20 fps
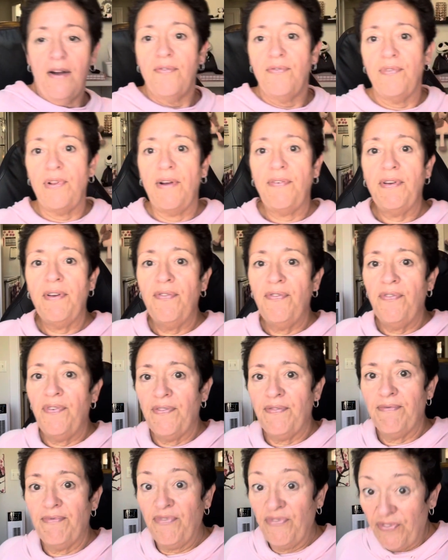Fluffy,
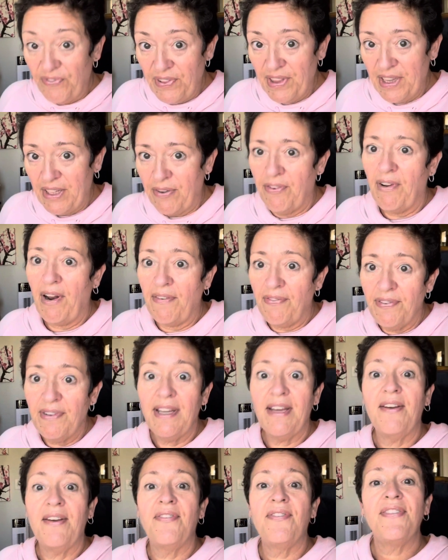
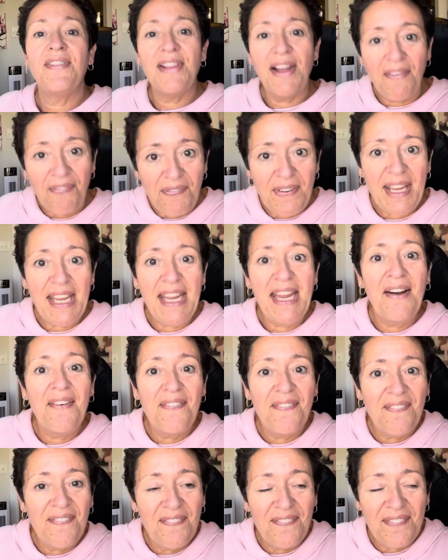fluffy, fluffy
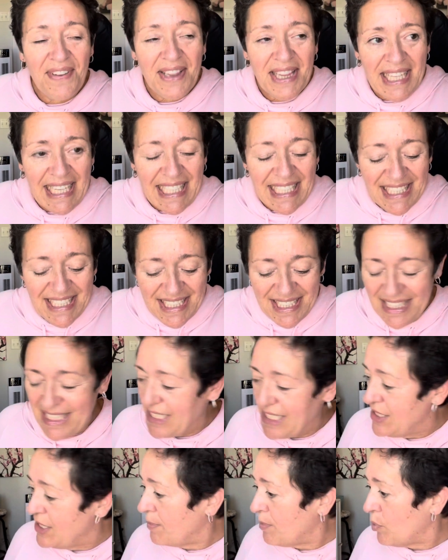fleece
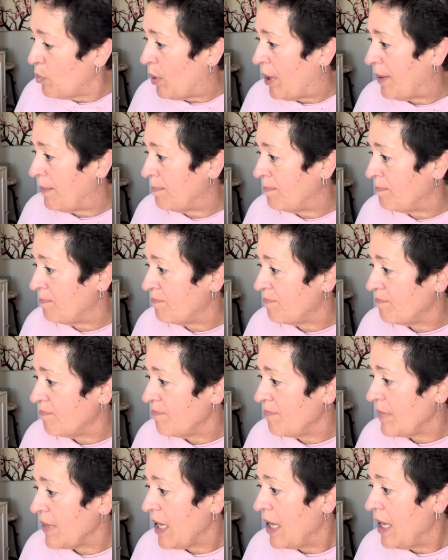is number one.
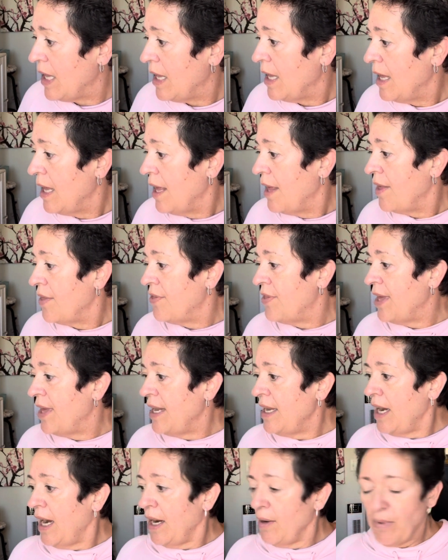
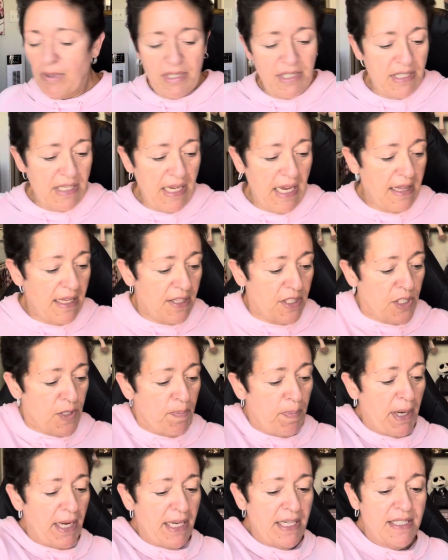Then I would say that
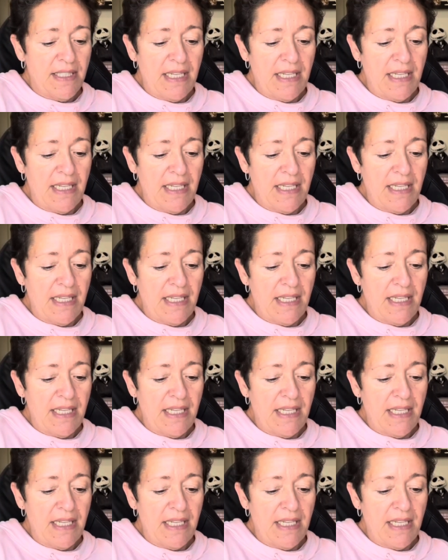spiced